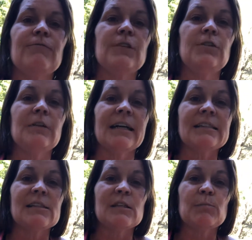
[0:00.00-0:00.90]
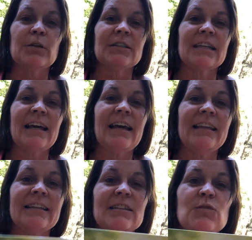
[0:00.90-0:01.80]
you guys this book today.
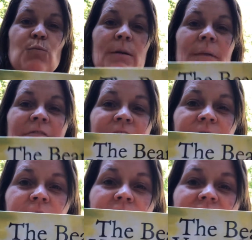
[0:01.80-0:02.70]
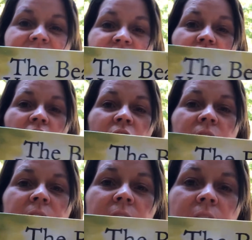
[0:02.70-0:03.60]
This is one of my favorites. It's called
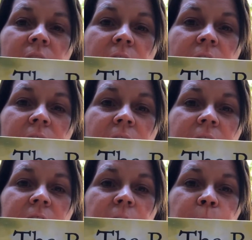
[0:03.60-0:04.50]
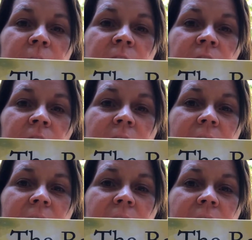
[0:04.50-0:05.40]
The Bear
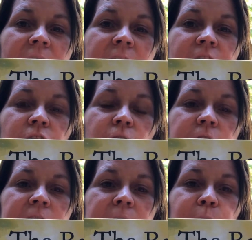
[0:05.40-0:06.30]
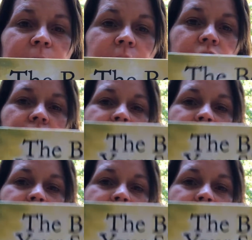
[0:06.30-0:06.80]
Ate Your Sandwich.